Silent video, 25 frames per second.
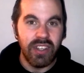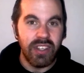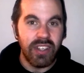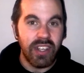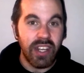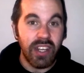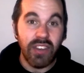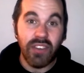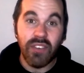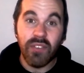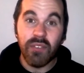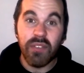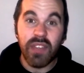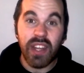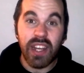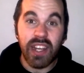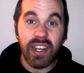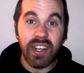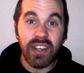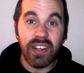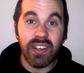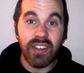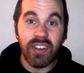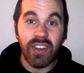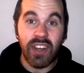then
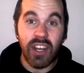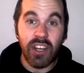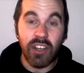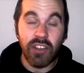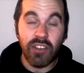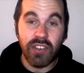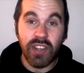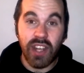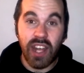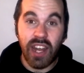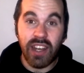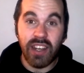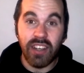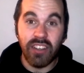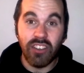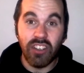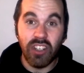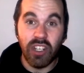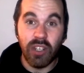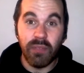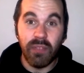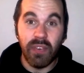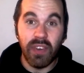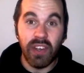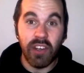you understand this
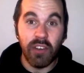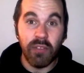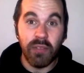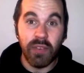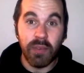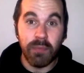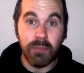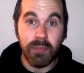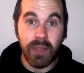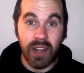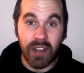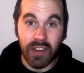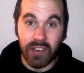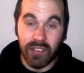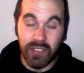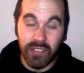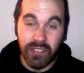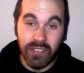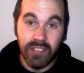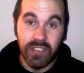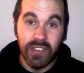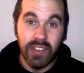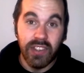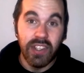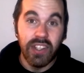clip a little bit better.
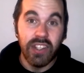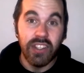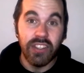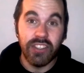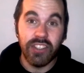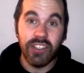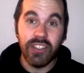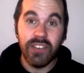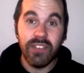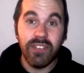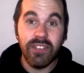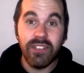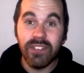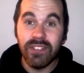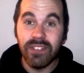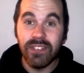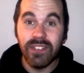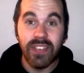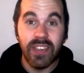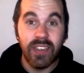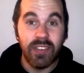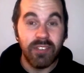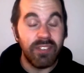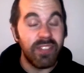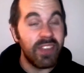So,
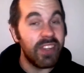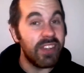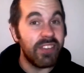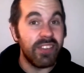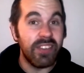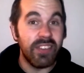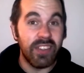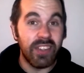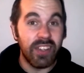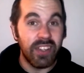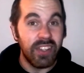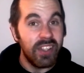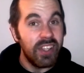but